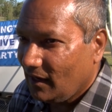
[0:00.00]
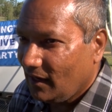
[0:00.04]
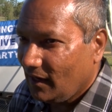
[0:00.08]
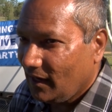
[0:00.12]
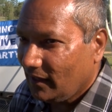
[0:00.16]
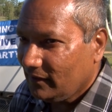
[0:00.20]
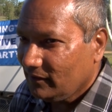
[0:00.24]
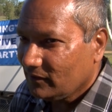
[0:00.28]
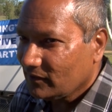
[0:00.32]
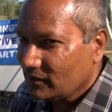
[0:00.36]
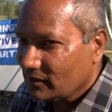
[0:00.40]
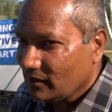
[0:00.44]

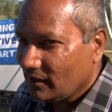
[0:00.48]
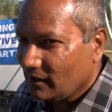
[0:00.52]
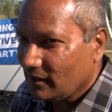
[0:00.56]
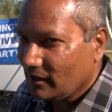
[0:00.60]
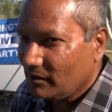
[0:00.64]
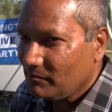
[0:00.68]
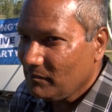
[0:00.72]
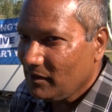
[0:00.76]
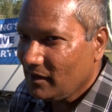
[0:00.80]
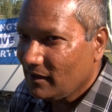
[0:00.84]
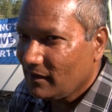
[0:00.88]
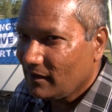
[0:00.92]
At the
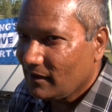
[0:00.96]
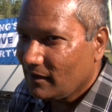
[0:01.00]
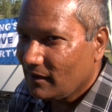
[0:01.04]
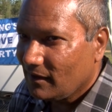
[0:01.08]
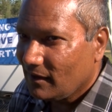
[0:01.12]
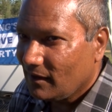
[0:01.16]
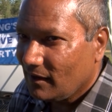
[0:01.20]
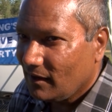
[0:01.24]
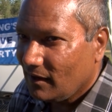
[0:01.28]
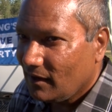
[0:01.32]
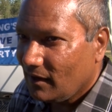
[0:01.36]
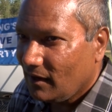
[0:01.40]
time,
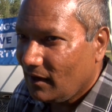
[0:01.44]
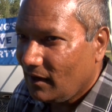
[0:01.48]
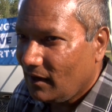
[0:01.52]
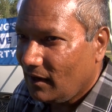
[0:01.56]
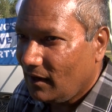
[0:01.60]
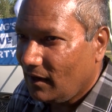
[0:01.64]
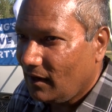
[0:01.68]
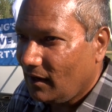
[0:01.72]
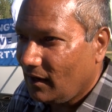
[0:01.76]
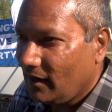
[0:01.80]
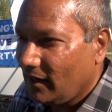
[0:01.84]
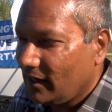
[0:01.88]

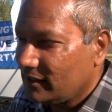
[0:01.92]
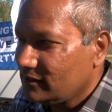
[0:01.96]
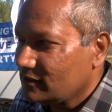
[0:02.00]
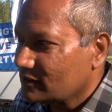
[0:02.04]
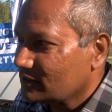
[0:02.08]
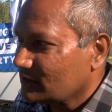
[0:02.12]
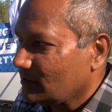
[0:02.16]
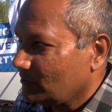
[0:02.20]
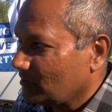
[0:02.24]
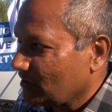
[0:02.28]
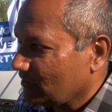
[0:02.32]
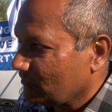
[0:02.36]
I had
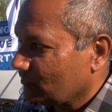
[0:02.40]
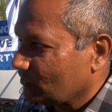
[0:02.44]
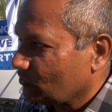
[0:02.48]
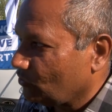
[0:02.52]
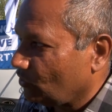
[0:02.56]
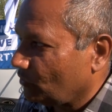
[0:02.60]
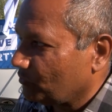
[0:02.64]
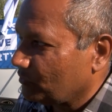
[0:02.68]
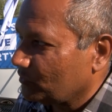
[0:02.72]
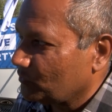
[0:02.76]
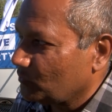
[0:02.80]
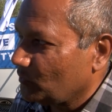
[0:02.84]
just come out of the
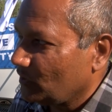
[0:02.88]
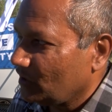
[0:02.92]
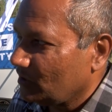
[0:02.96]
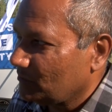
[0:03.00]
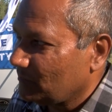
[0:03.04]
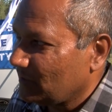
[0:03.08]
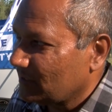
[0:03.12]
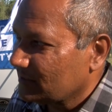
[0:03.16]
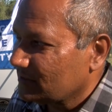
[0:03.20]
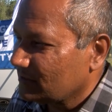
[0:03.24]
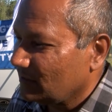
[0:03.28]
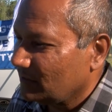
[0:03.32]
corporate world
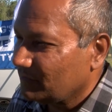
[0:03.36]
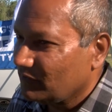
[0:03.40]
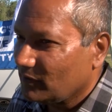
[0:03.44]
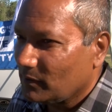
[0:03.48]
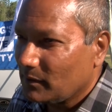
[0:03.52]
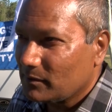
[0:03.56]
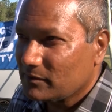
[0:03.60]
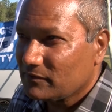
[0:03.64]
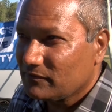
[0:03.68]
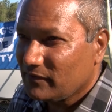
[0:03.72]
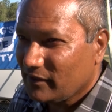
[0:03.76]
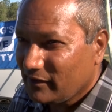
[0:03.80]
myself,
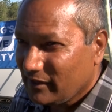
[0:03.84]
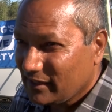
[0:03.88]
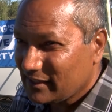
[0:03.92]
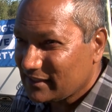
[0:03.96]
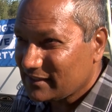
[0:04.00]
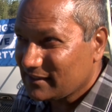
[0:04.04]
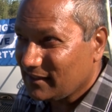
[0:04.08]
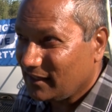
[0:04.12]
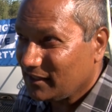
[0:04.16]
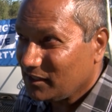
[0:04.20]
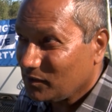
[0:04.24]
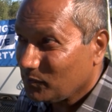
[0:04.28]
and I was very
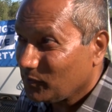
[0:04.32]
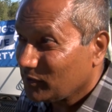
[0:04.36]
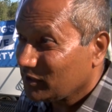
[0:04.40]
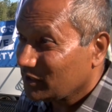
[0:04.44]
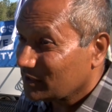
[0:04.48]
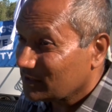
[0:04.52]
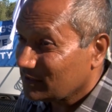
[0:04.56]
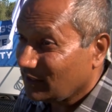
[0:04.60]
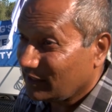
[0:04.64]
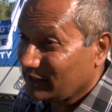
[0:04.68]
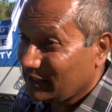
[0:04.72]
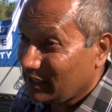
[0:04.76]
excited when
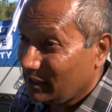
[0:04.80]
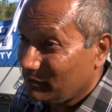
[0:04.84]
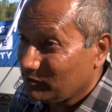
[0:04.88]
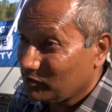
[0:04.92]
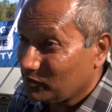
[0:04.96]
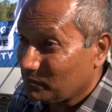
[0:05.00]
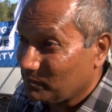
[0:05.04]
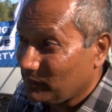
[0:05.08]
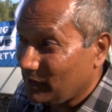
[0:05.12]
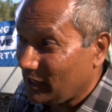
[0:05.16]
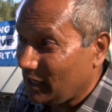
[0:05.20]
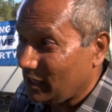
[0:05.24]
this guy came
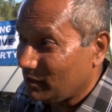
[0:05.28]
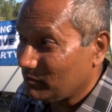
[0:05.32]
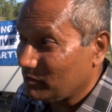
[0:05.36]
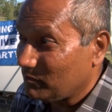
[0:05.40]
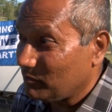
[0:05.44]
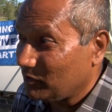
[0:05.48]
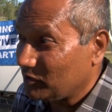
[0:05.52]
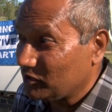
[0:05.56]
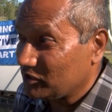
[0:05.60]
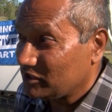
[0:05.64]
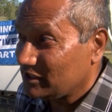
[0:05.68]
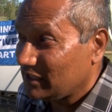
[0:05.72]
into
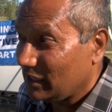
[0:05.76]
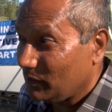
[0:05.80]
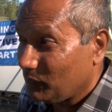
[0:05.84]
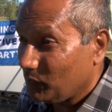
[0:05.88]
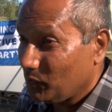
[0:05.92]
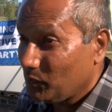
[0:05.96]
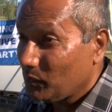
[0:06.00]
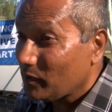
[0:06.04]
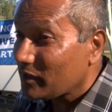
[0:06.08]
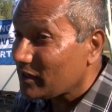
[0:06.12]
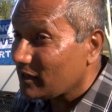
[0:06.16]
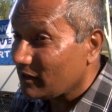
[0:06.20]
parliament, because now
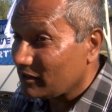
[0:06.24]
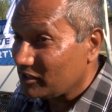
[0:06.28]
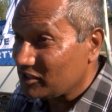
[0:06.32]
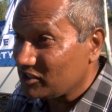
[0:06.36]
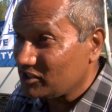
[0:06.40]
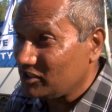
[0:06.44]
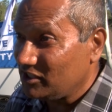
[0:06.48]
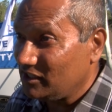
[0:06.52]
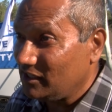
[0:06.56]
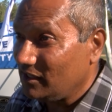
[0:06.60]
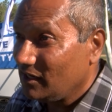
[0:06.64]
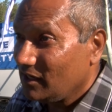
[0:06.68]
we were going to
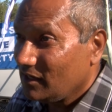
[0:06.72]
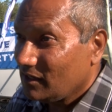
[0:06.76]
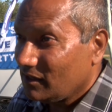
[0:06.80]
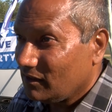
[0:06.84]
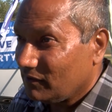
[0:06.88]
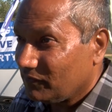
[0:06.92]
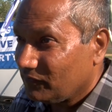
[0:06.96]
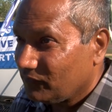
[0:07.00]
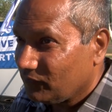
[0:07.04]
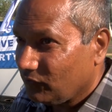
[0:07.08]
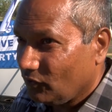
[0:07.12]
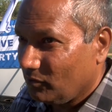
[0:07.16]
see
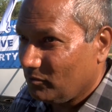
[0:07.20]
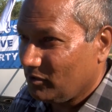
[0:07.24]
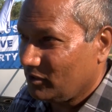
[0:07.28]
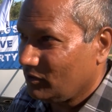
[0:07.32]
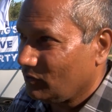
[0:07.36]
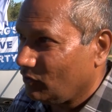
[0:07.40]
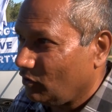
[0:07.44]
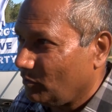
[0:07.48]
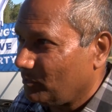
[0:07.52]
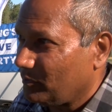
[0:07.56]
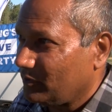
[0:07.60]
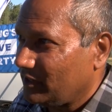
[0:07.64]
a former
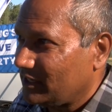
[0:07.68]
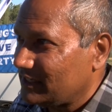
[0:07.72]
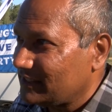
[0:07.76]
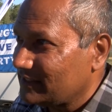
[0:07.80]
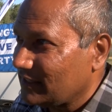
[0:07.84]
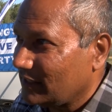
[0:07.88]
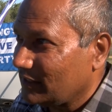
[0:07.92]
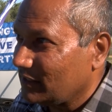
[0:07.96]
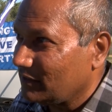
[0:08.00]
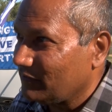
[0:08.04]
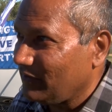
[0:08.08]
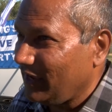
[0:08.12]
corporate
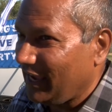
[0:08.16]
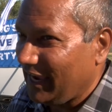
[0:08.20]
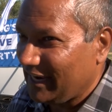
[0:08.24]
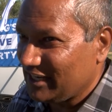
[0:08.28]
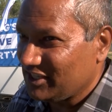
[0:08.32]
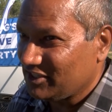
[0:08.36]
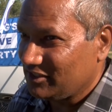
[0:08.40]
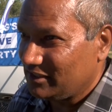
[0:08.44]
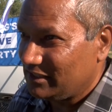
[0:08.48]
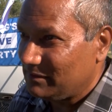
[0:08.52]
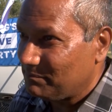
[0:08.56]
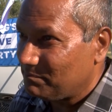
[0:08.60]
executive
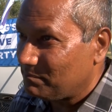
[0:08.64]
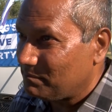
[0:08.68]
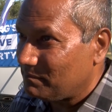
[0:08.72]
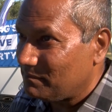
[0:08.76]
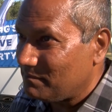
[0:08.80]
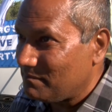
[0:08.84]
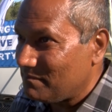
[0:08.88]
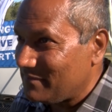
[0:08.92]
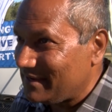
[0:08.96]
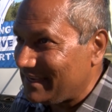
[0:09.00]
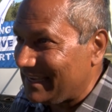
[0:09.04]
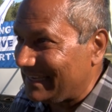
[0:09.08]
actually
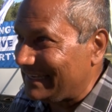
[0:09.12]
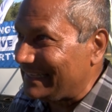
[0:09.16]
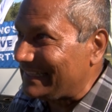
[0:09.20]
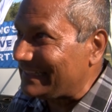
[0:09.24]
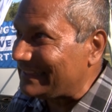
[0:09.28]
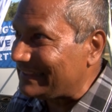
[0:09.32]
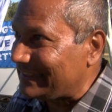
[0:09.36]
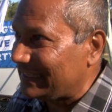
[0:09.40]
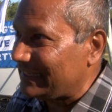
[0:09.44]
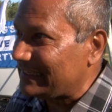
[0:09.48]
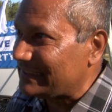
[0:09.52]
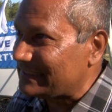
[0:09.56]
getting
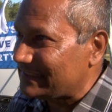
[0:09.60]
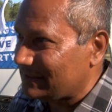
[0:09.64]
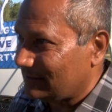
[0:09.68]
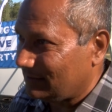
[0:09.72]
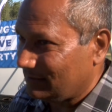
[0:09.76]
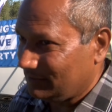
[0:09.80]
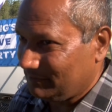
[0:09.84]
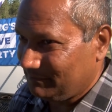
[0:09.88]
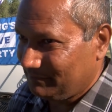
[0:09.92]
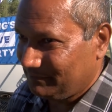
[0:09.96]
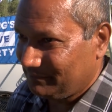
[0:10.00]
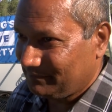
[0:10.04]
things
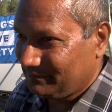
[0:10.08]
done.